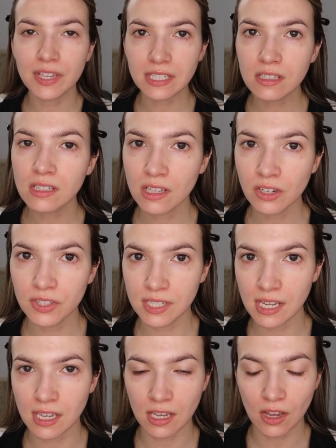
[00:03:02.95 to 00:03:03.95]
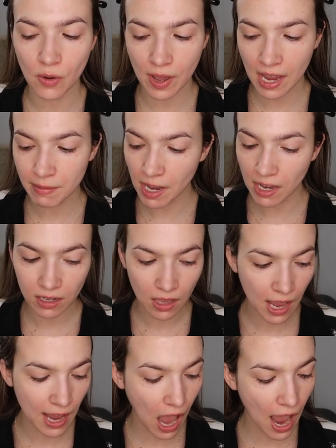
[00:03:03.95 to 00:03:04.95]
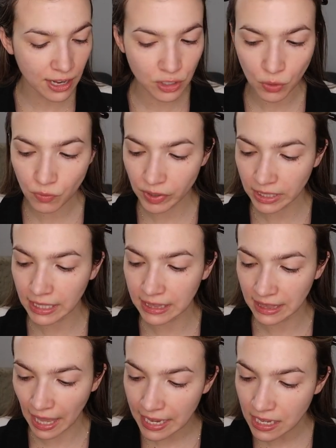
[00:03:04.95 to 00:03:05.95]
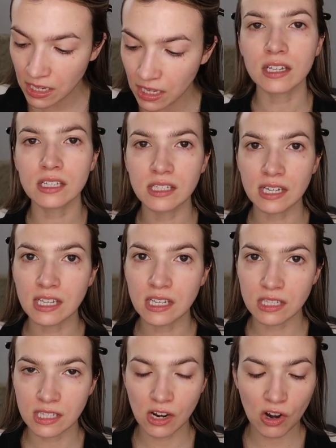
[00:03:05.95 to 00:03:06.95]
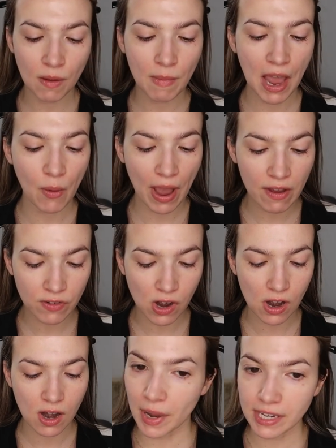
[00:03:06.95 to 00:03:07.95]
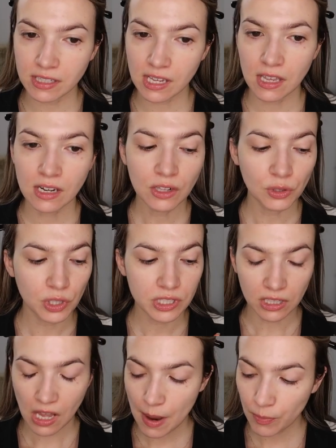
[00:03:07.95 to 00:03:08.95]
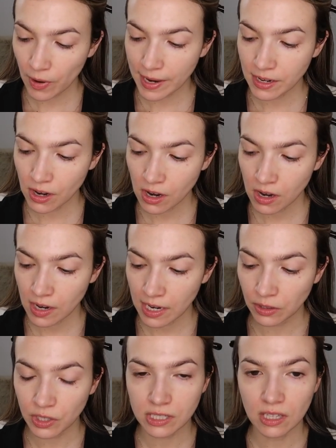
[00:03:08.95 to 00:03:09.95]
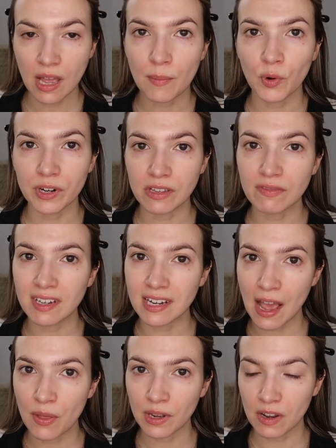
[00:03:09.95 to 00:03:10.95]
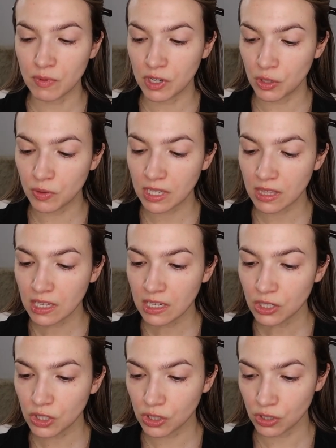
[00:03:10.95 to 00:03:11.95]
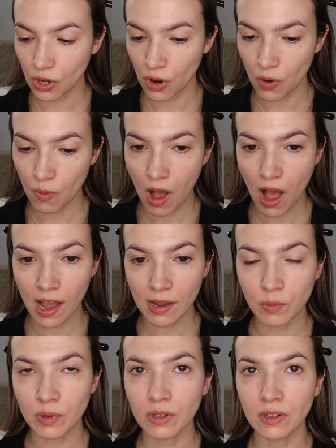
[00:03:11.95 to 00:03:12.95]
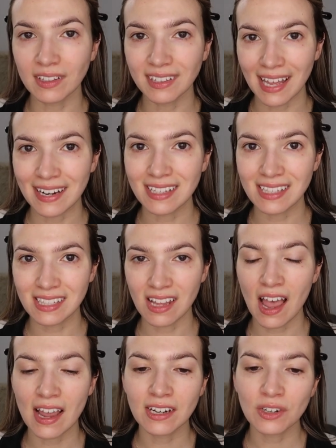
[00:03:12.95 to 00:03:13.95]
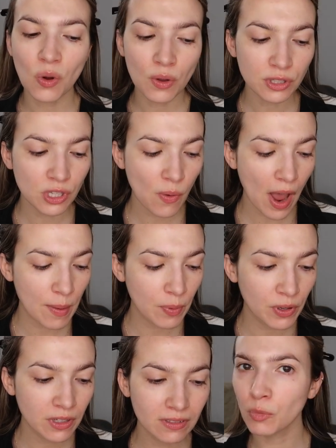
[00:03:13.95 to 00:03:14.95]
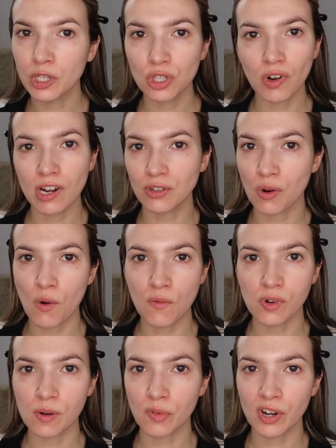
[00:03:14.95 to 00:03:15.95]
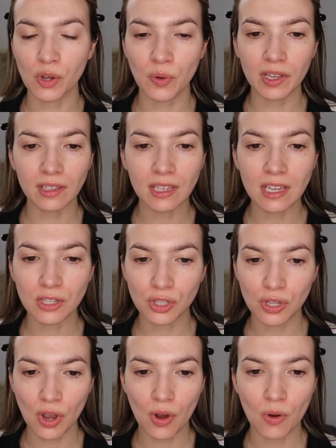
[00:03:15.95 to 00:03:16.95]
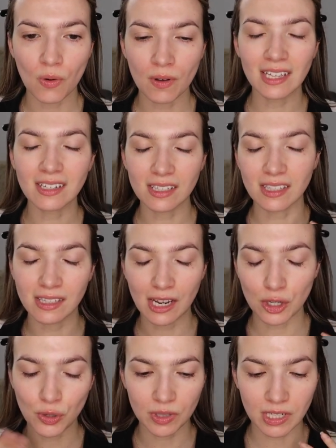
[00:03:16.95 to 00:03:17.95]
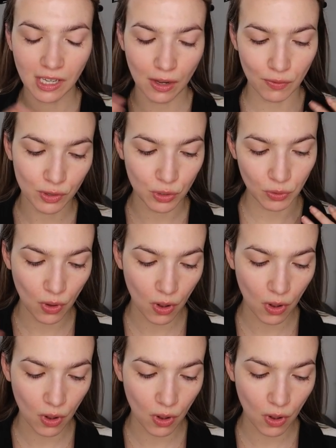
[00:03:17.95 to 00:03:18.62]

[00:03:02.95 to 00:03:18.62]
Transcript: This is a little sticky, okay? I'm not gonna lie. I don't really like a sticky serum. However, my skin looks a lot brighter. It looks a lot more even now that I've been using this, so I will let it slide. And also, I put moisturizer over it pretty quickly, so it doesn't stay too sticky for too